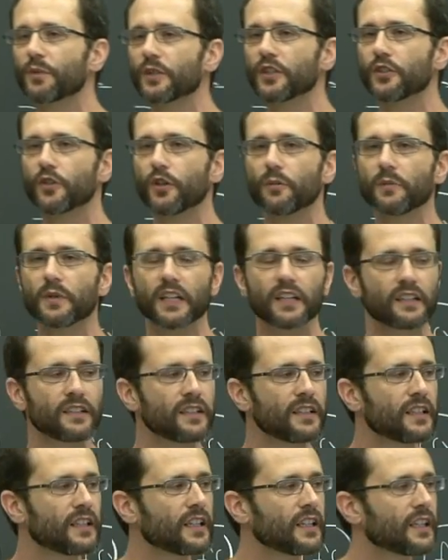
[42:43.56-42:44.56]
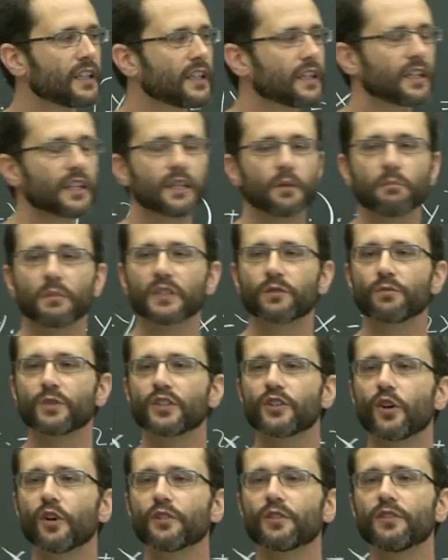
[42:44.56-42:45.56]
polynomial, but we
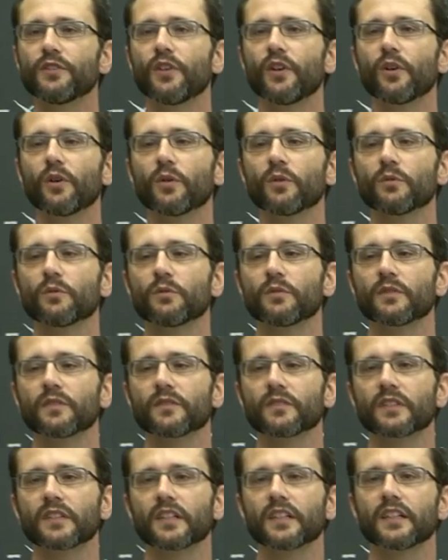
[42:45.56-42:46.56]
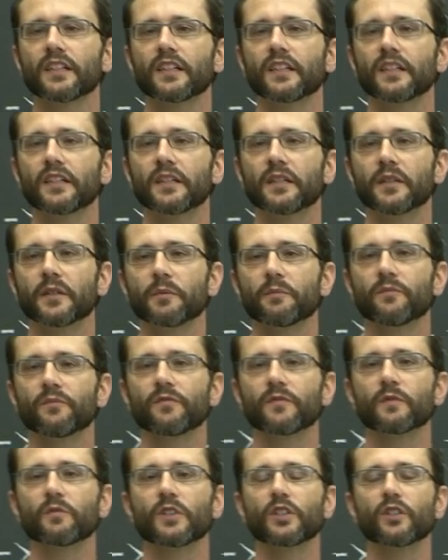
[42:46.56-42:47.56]
don't know
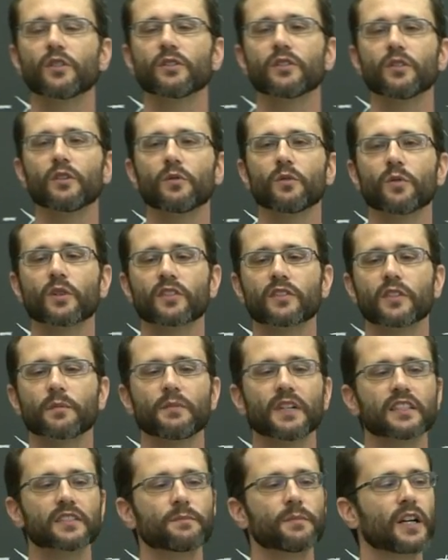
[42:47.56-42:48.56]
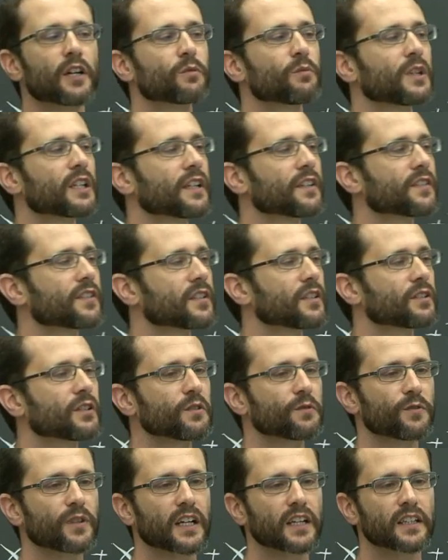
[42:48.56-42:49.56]
um, we don't know what's the best bound we can
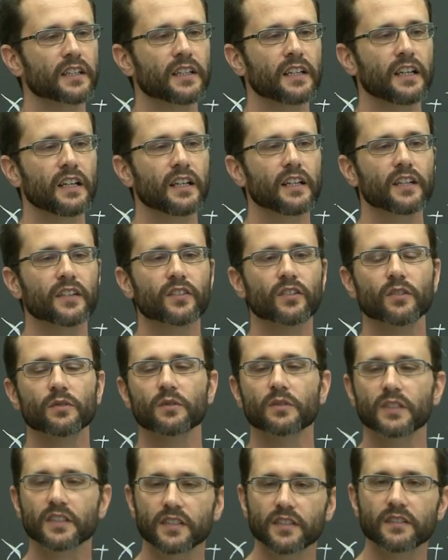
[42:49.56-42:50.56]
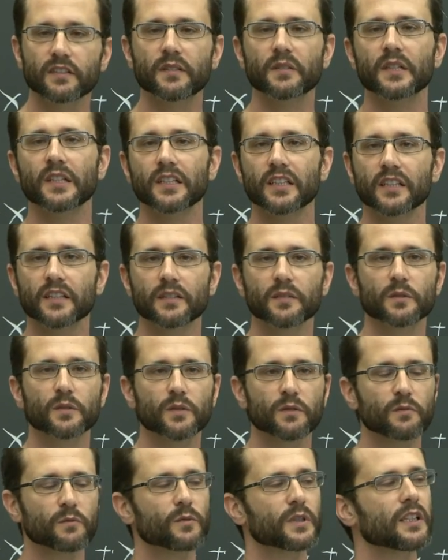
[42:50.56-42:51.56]
certify. So this is,
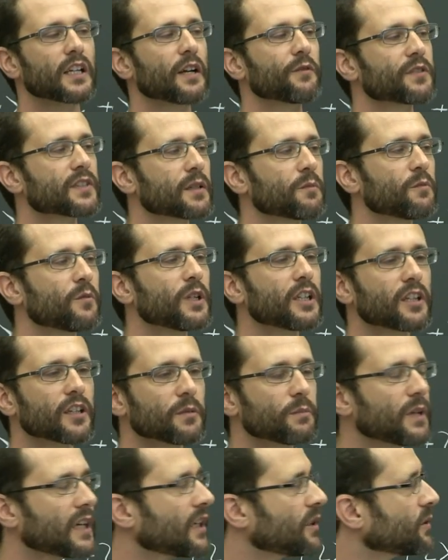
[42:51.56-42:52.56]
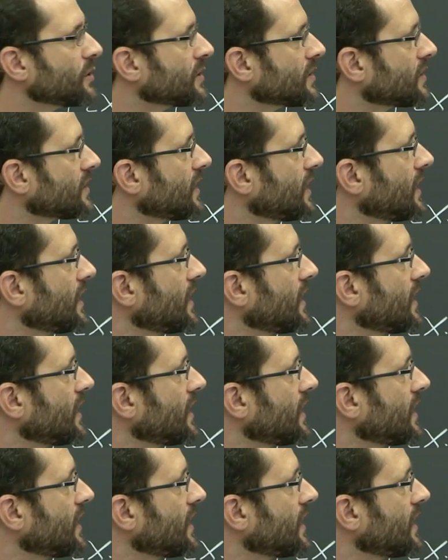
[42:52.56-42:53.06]
uh, we have some weaker bounds,